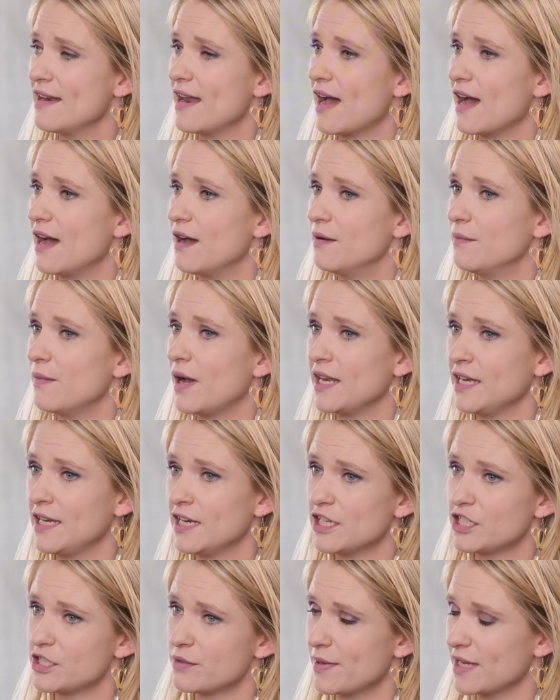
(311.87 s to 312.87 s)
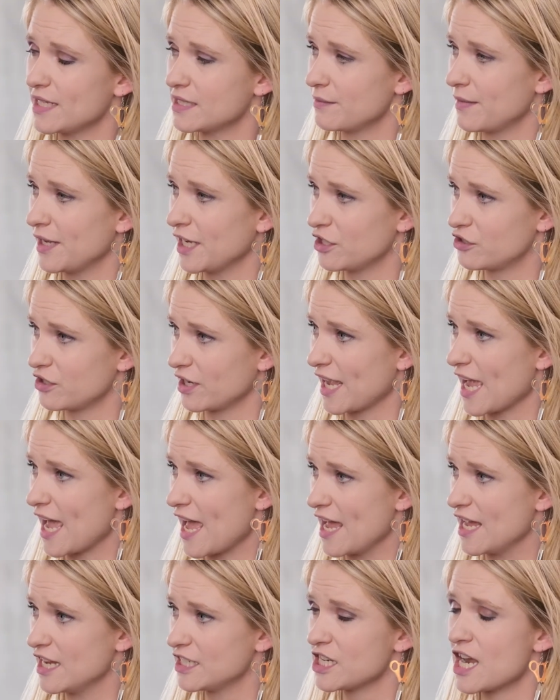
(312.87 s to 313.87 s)
I needed to make some extra
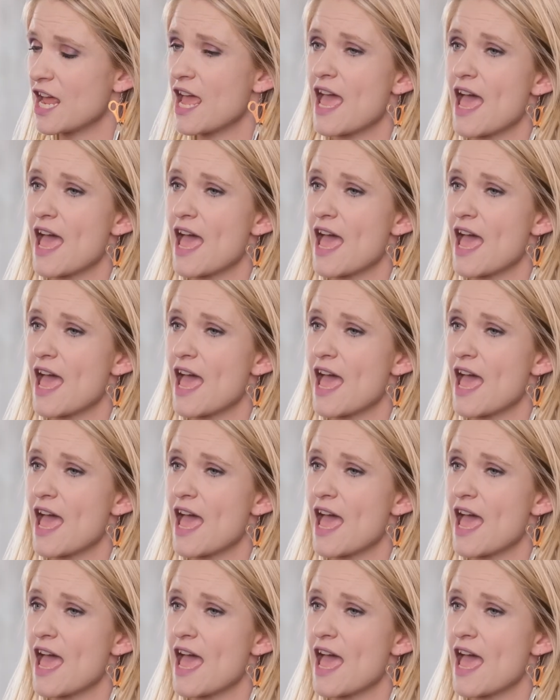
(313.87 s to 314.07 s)
cash.